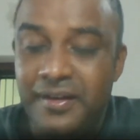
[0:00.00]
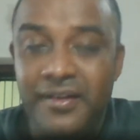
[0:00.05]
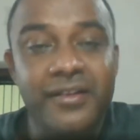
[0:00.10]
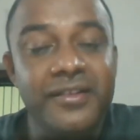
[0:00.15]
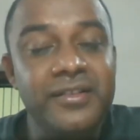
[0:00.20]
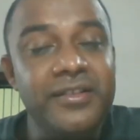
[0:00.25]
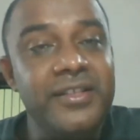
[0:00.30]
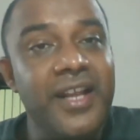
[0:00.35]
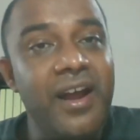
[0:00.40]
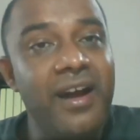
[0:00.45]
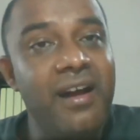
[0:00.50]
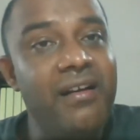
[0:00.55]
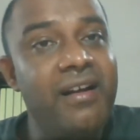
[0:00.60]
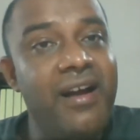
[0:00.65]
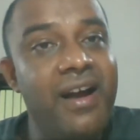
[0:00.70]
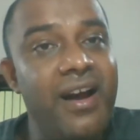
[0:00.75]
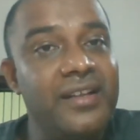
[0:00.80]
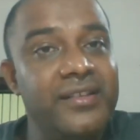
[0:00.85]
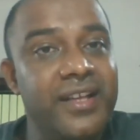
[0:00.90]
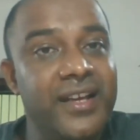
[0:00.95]
Indira
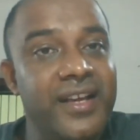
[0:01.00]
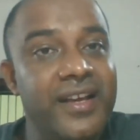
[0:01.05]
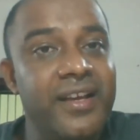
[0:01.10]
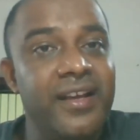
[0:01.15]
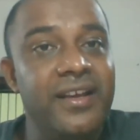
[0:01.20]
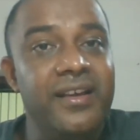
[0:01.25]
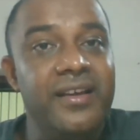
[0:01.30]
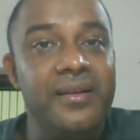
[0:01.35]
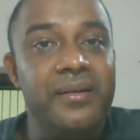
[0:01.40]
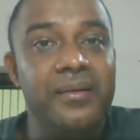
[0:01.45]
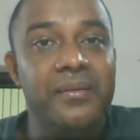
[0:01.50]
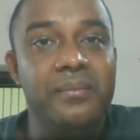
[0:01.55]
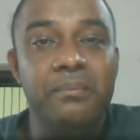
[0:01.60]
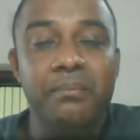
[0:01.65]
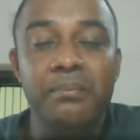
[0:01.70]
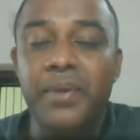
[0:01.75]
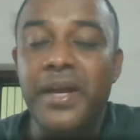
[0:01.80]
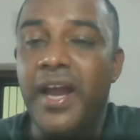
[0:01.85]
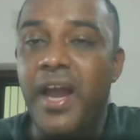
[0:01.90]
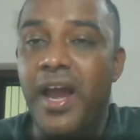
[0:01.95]
Gandhi
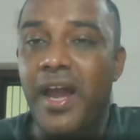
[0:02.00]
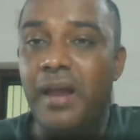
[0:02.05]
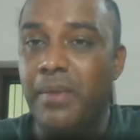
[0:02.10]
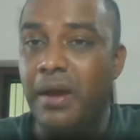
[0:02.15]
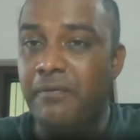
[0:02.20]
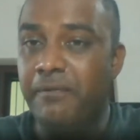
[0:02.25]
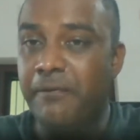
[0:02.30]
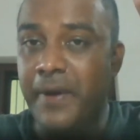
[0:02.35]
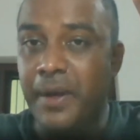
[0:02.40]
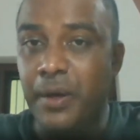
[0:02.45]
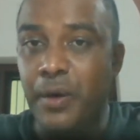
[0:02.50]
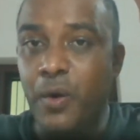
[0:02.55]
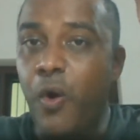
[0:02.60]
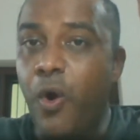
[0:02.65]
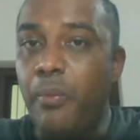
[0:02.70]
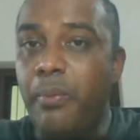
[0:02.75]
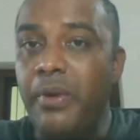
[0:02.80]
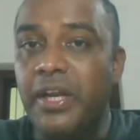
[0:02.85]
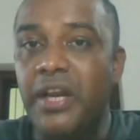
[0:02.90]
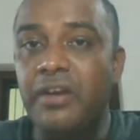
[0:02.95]
became a
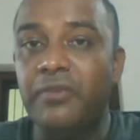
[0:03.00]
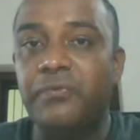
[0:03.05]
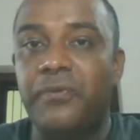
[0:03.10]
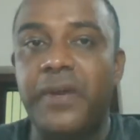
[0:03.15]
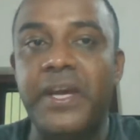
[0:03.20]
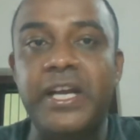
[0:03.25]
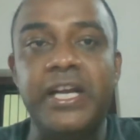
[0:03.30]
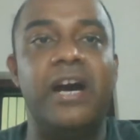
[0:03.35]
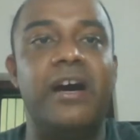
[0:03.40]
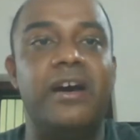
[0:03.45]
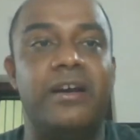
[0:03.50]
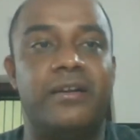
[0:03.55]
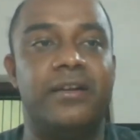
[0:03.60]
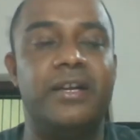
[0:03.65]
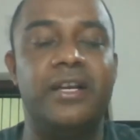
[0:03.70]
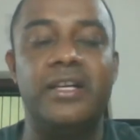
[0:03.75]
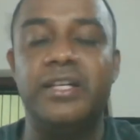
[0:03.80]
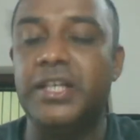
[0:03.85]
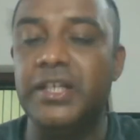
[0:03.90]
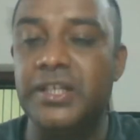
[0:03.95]
phenomenal figure
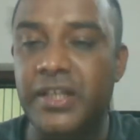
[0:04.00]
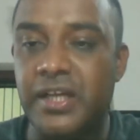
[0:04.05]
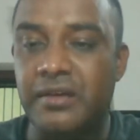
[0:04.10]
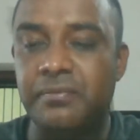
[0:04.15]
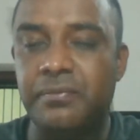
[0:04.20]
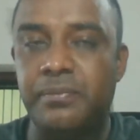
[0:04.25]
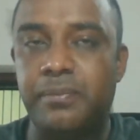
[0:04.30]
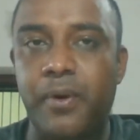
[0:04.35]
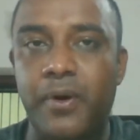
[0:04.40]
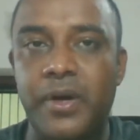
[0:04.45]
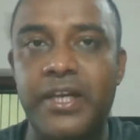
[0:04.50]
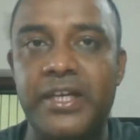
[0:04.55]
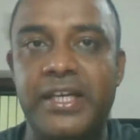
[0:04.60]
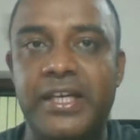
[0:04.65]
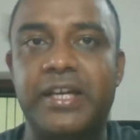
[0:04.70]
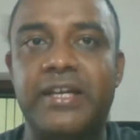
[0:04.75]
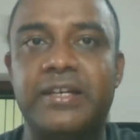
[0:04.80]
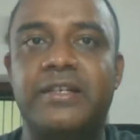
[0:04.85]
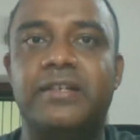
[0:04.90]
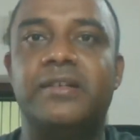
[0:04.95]
in Indian
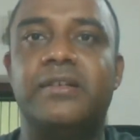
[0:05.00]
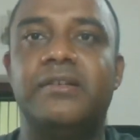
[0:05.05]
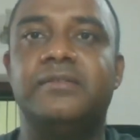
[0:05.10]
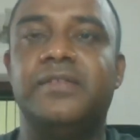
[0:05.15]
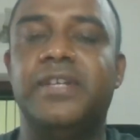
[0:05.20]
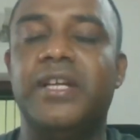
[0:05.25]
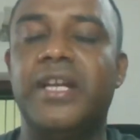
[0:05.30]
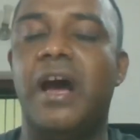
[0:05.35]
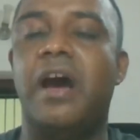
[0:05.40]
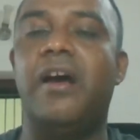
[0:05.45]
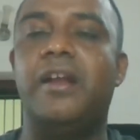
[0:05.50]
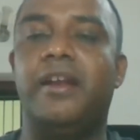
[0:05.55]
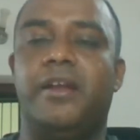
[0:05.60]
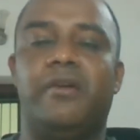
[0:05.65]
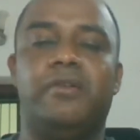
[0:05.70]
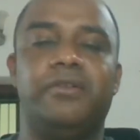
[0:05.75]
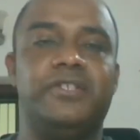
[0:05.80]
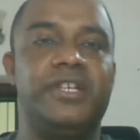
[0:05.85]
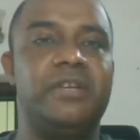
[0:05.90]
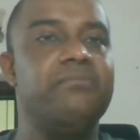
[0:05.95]
political
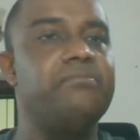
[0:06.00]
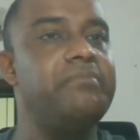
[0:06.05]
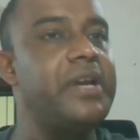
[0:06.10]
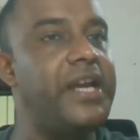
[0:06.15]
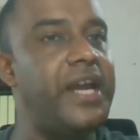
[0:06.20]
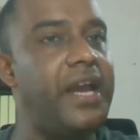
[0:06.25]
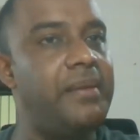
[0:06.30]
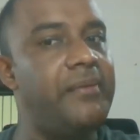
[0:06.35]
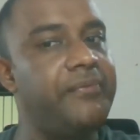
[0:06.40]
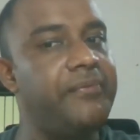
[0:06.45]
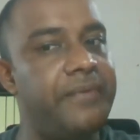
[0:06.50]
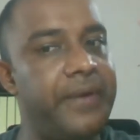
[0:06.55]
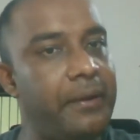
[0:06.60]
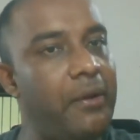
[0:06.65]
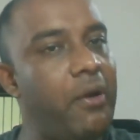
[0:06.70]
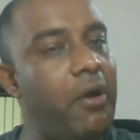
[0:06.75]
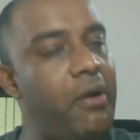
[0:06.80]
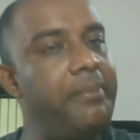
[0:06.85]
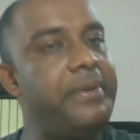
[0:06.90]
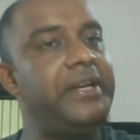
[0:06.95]
scenario. She became a
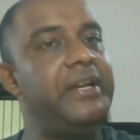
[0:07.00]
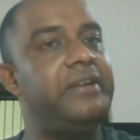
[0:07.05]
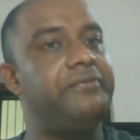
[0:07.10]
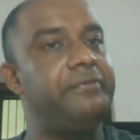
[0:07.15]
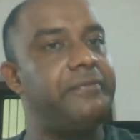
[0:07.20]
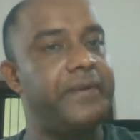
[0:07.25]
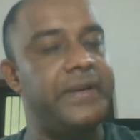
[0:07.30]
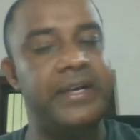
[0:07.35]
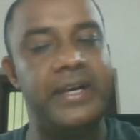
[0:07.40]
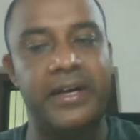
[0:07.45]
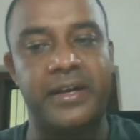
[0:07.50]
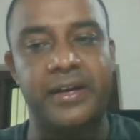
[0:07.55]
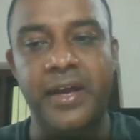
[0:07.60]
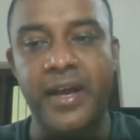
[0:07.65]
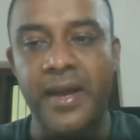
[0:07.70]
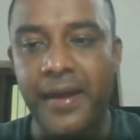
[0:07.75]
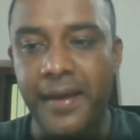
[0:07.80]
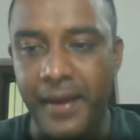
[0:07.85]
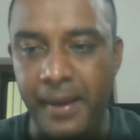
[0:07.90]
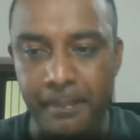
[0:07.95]
phenomenal figure,
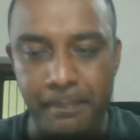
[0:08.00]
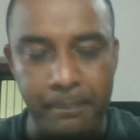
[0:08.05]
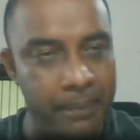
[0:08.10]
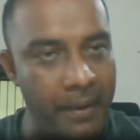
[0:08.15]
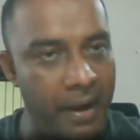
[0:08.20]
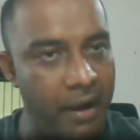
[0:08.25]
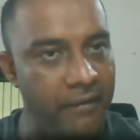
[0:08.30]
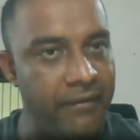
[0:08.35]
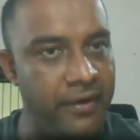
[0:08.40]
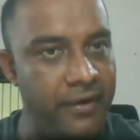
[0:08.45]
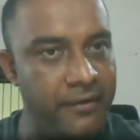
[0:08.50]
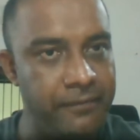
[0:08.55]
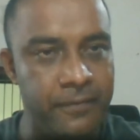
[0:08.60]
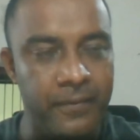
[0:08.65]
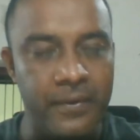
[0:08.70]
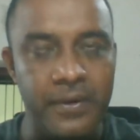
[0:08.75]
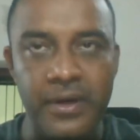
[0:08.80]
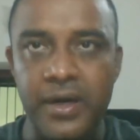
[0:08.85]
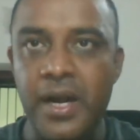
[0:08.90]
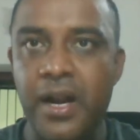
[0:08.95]
a
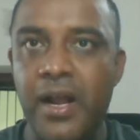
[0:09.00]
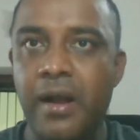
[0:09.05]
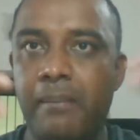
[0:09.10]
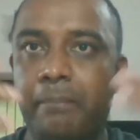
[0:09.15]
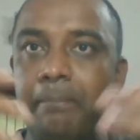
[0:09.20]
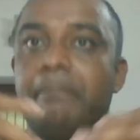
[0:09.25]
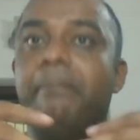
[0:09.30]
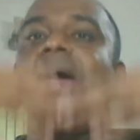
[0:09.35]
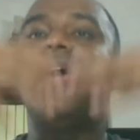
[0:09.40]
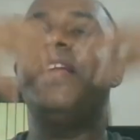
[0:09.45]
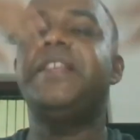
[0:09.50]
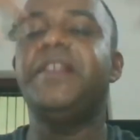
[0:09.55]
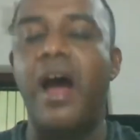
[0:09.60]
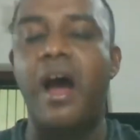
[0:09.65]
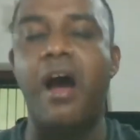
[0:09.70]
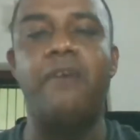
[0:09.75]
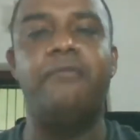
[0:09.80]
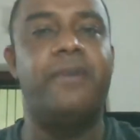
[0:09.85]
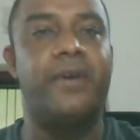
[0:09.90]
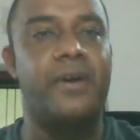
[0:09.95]
powerful
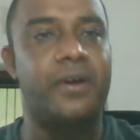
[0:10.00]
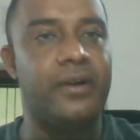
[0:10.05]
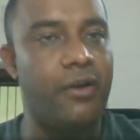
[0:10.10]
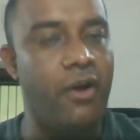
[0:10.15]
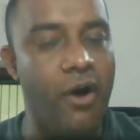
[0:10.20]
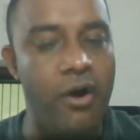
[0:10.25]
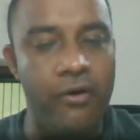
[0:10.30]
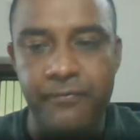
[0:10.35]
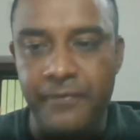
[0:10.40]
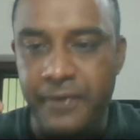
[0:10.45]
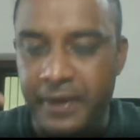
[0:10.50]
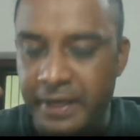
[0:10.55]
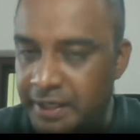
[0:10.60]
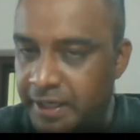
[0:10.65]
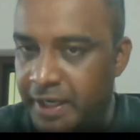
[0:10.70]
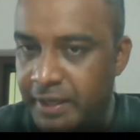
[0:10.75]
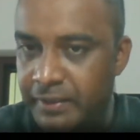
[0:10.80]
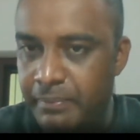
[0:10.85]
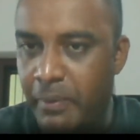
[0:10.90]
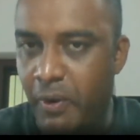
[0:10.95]
metaphor of
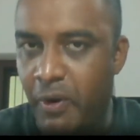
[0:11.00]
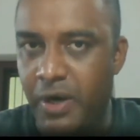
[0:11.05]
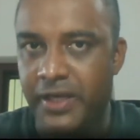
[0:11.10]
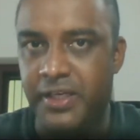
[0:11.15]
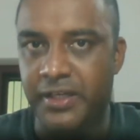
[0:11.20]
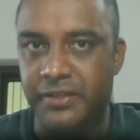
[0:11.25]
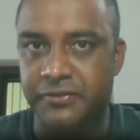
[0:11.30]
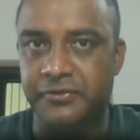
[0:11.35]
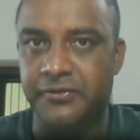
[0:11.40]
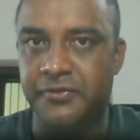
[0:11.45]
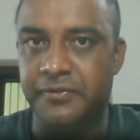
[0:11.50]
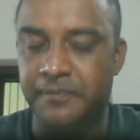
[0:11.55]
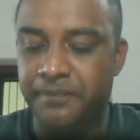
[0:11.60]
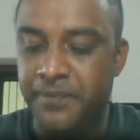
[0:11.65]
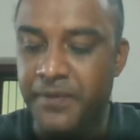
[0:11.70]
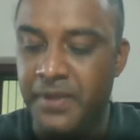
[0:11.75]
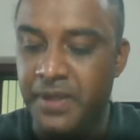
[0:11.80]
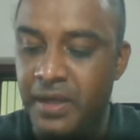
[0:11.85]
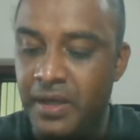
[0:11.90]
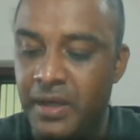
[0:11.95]
Indian politics
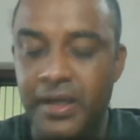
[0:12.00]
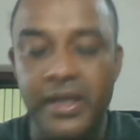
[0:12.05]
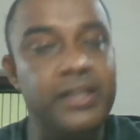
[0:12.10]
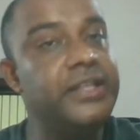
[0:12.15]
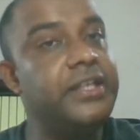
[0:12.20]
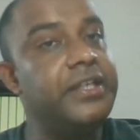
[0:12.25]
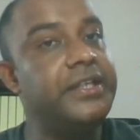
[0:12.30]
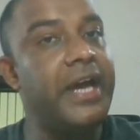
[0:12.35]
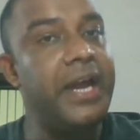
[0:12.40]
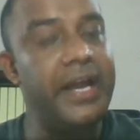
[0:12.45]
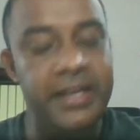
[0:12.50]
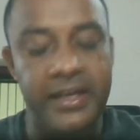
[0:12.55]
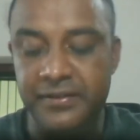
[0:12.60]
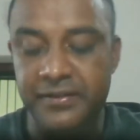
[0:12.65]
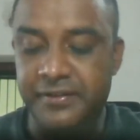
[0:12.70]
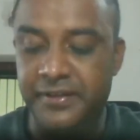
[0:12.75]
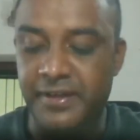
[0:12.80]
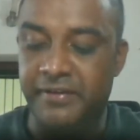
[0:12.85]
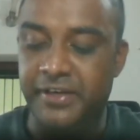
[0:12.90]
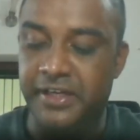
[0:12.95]
in the
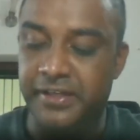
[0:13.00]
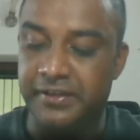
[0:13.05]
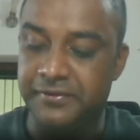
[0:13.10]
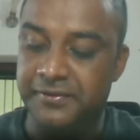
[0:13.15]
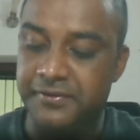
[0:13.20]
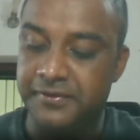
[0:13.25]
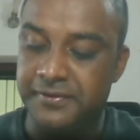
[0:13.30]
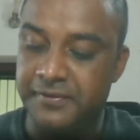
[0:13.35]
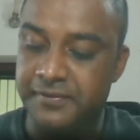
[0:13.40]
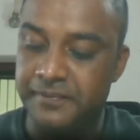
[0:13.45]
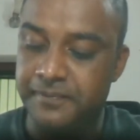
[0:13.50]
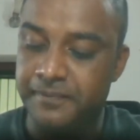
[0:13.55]
1970s.